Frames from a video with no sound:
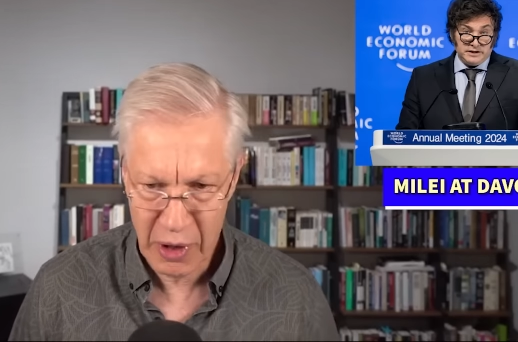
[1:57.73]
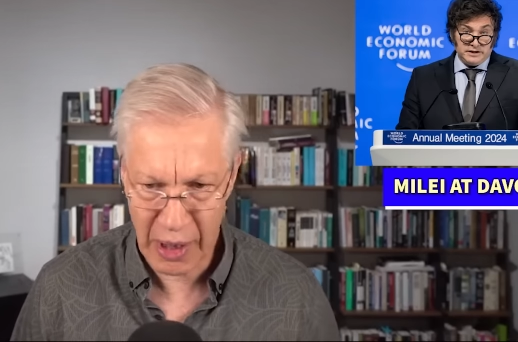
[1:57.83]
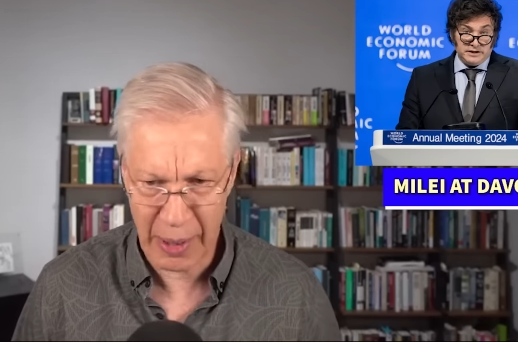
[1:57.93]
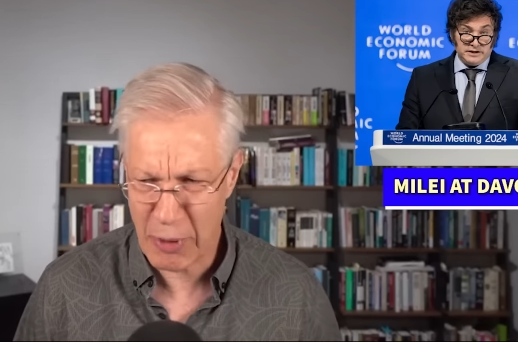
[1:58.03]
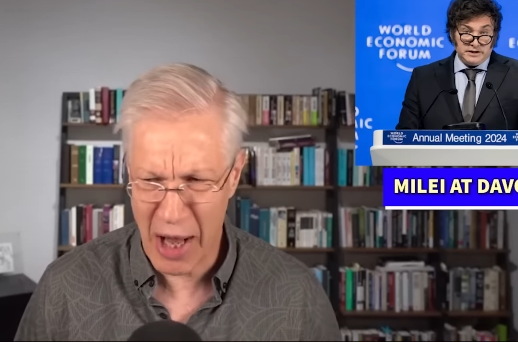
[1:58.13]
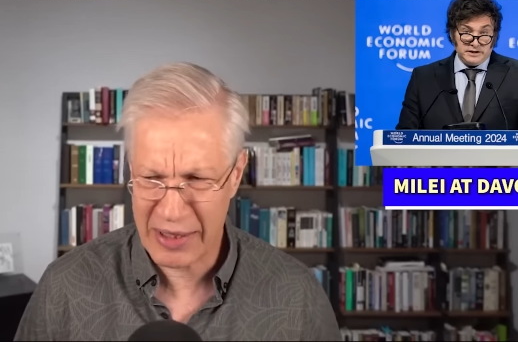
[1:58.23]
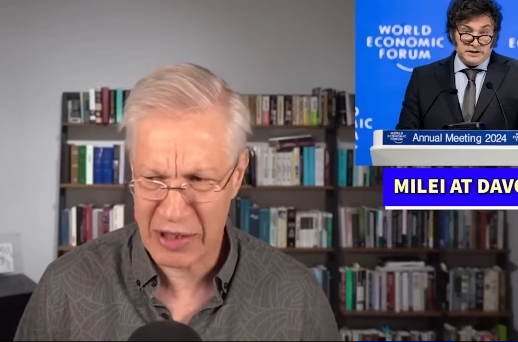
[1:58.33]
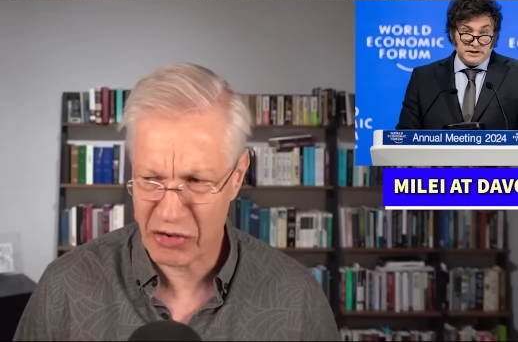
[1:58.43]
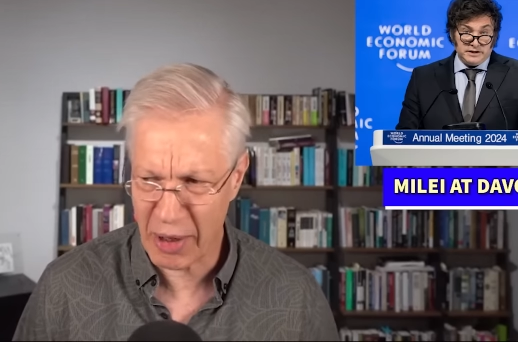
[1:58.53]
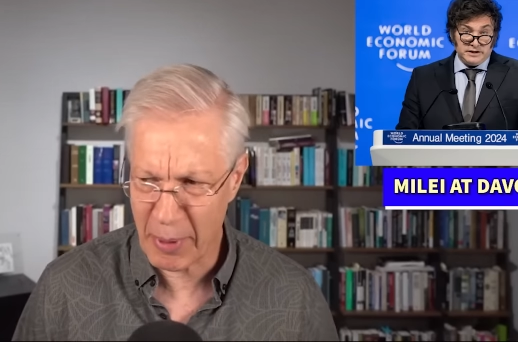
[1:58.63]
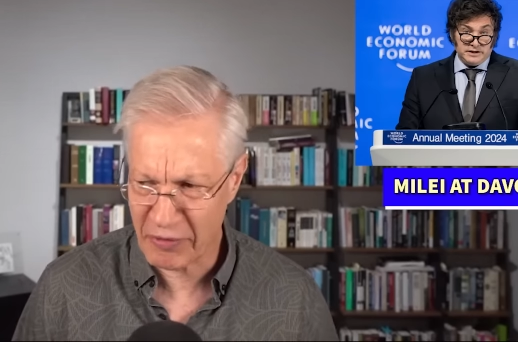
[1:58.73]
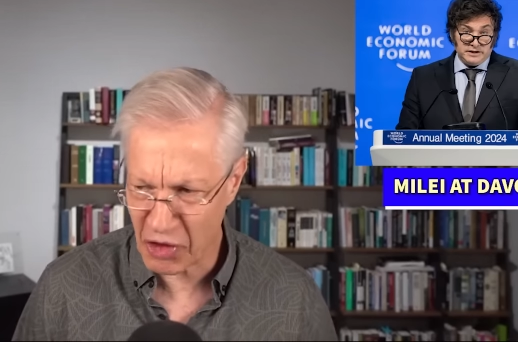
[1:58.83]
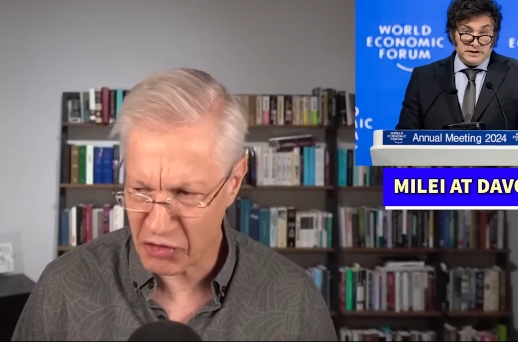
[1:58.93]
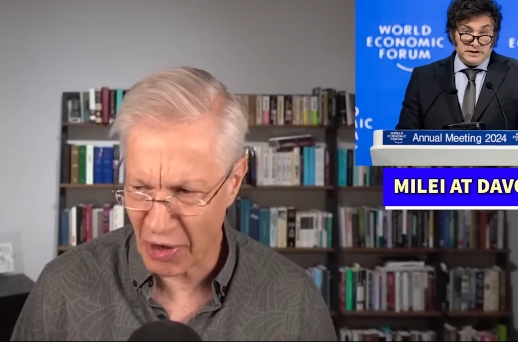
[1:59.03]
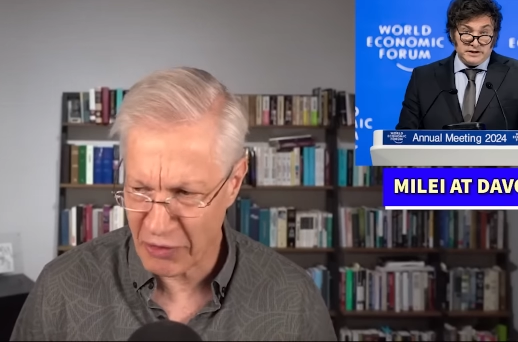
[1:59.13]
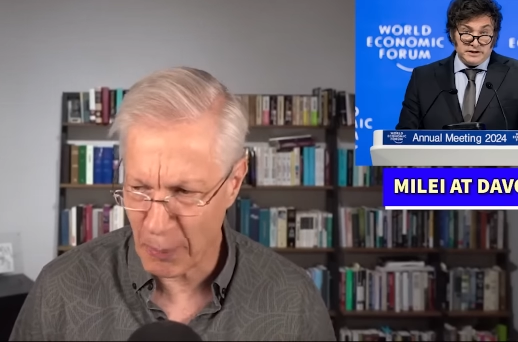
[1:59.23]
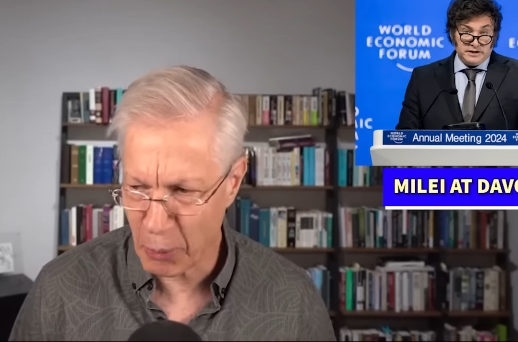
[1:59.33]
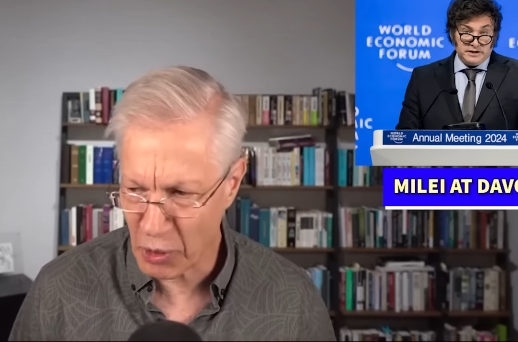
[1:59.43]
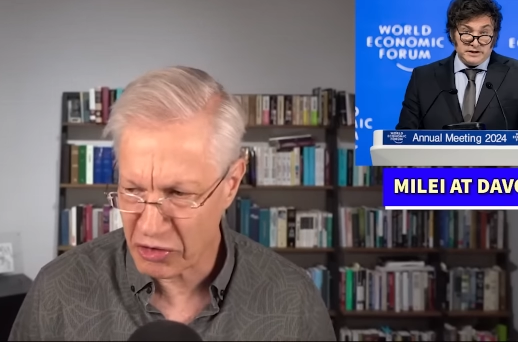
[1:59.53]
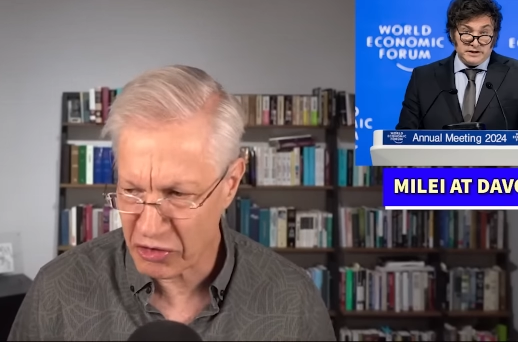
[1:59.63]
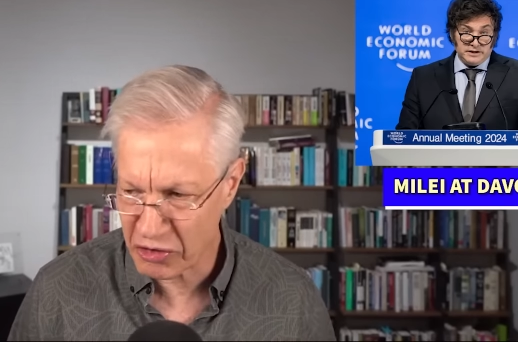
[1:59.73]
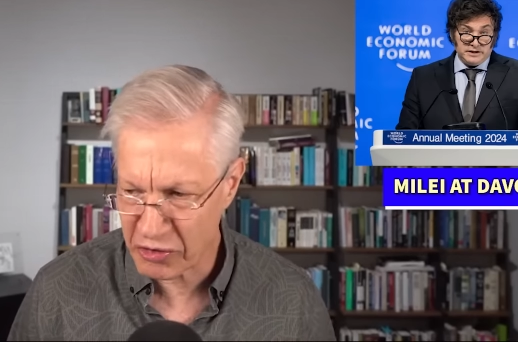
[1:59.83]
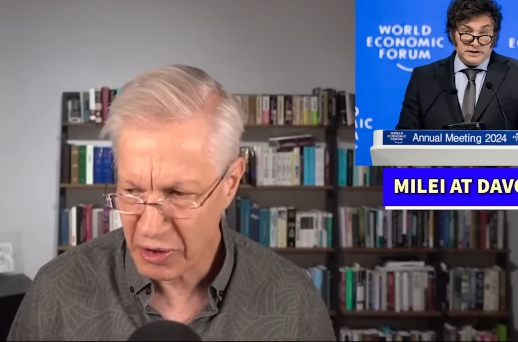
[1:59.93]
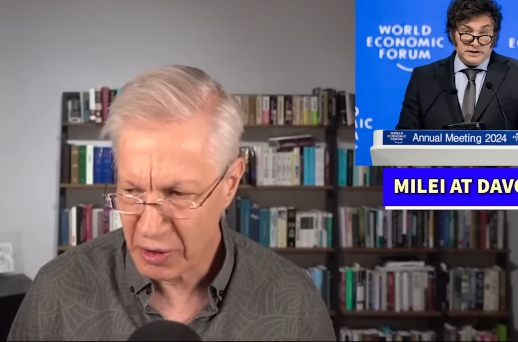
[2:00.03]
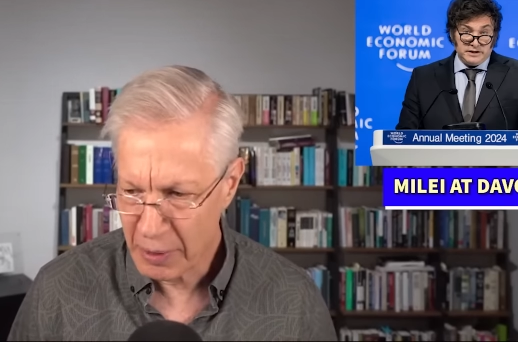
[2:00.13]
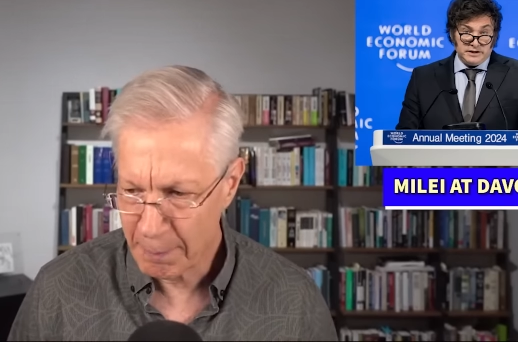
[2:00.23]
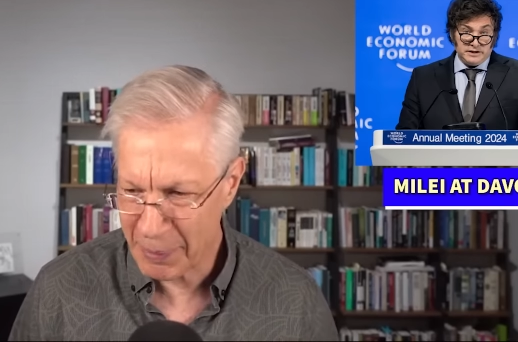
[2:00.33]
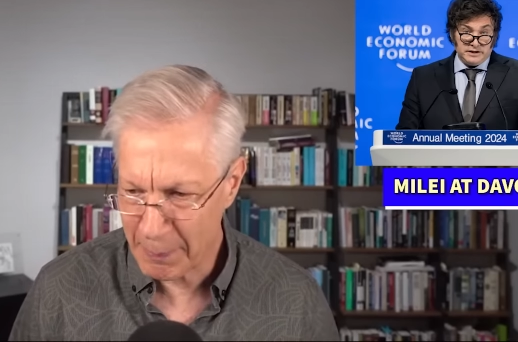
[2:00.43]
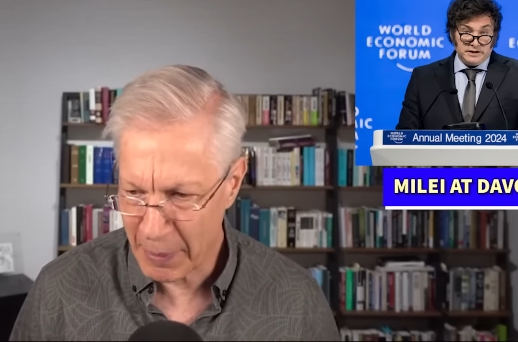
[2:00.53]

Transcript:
Speaker 1: and I'm not here talking about philosophical points, just p